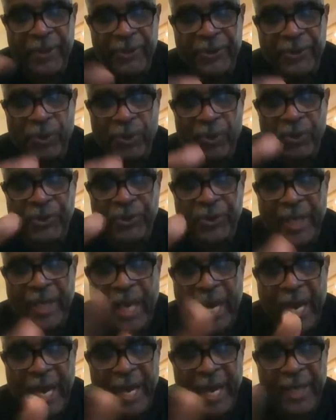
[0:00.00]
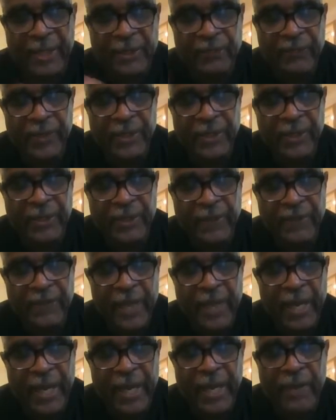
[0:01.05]
soar into the highest regions of
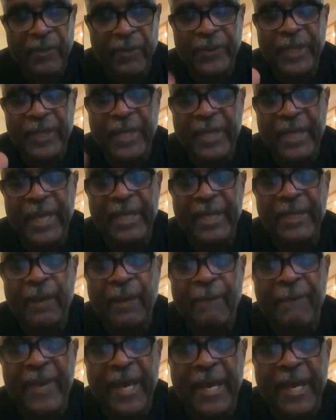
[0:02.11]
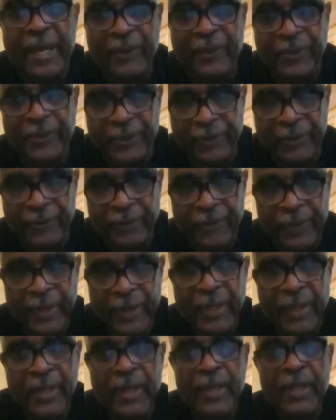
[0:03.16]
the air when the light abounds.
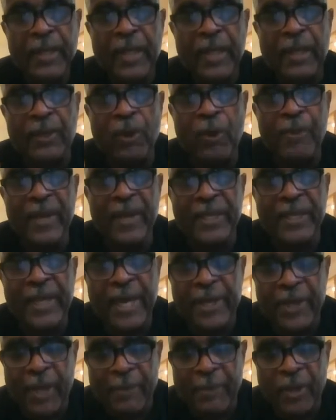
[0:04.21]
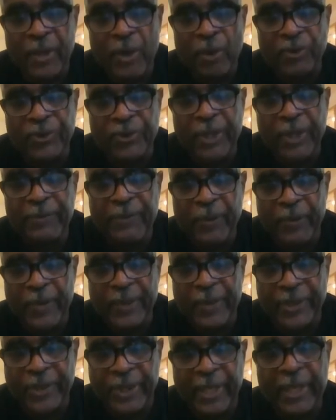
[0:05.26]
A little bit later, I'm gonna go deeper
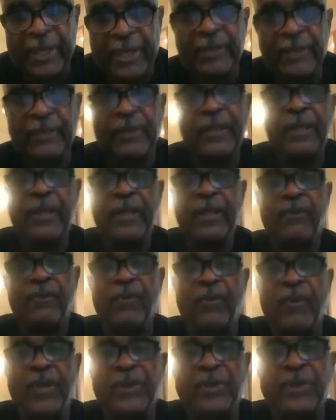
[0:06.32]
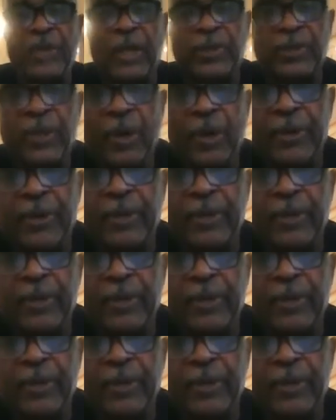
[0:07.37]
into that. When we start talking